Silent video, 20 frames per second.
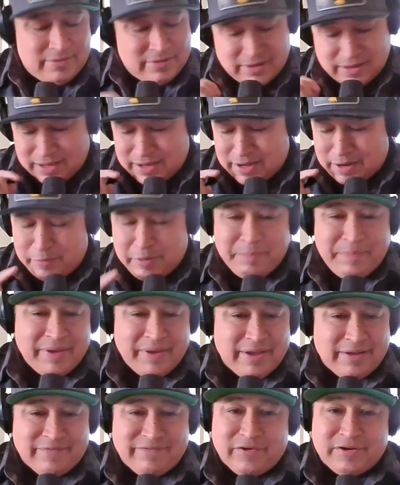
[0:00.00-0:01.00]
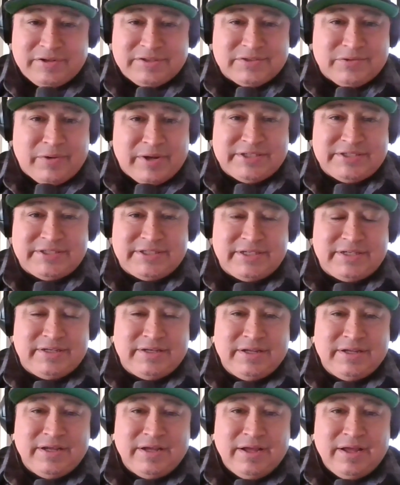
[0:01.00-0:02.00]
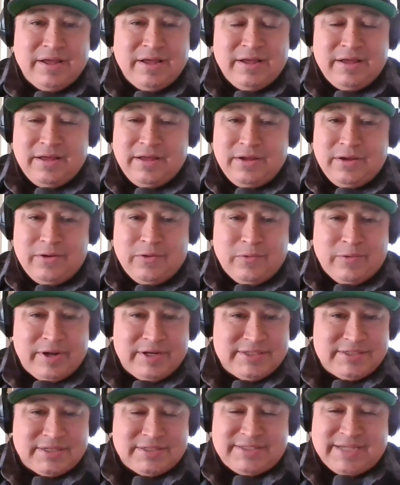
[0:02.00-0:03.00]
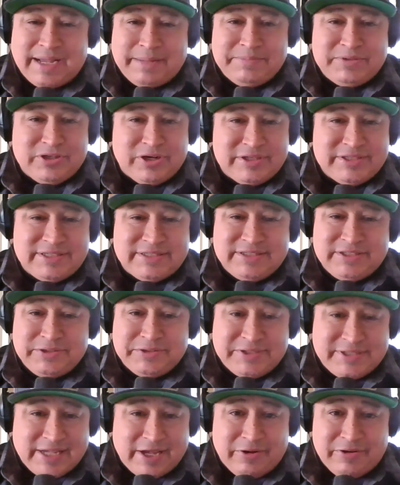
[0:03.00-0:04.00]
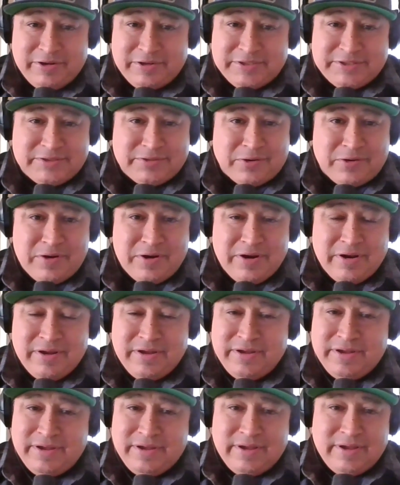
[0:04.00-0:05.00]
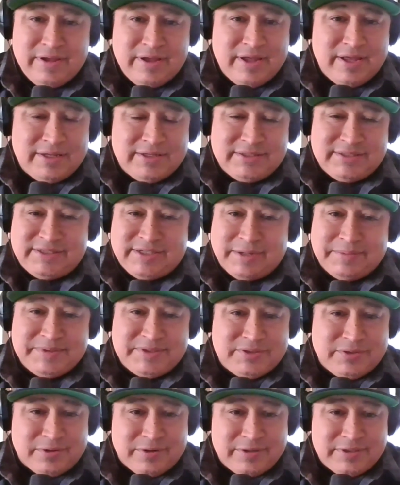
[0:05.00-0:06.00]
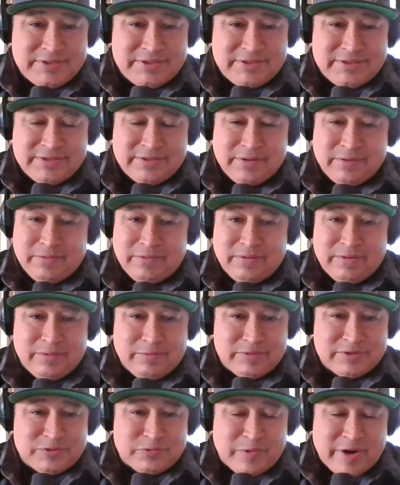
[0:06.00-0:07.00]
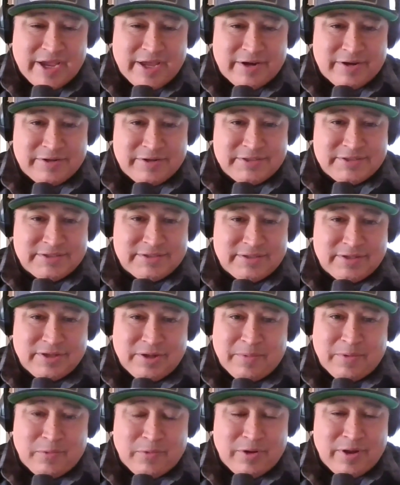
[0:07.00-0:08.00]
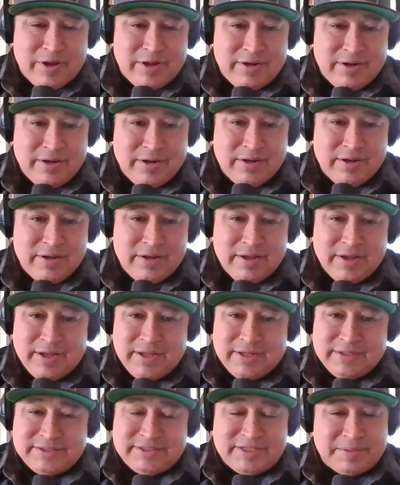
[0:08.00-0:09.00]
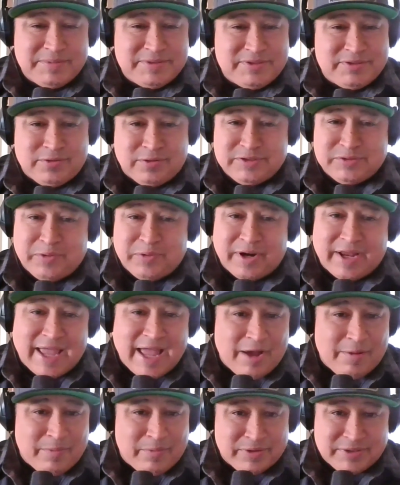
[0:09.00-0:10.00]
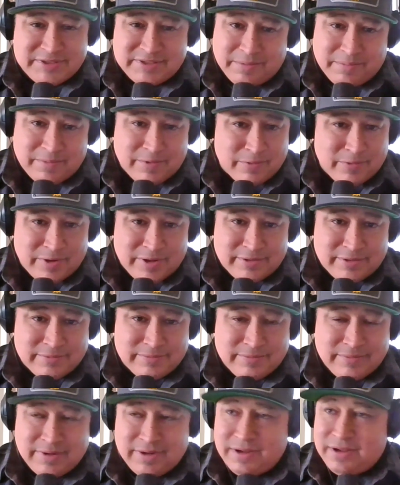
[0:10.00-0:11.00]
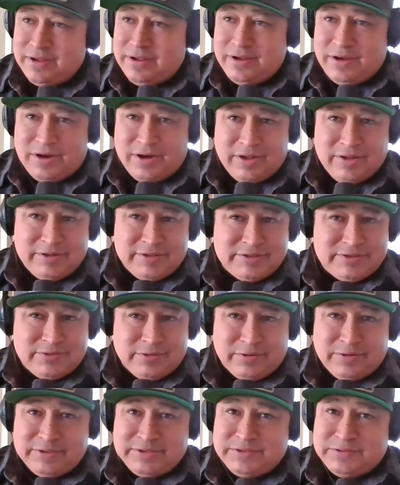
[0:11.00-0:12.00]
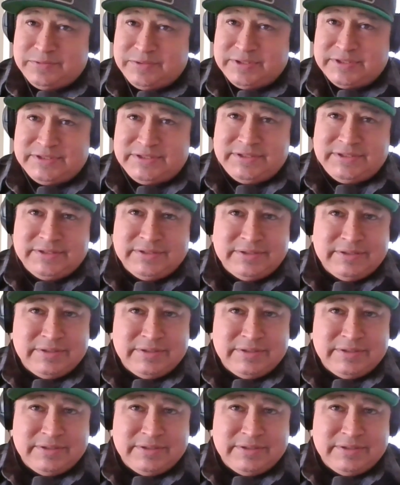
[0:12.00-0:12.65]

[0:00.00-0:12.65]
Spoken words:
And I repeat, first question, what is the top jerseys you sell in your store? Some stores was Raiders, number 1. Some stores were Cowboys, number 1. Other stores was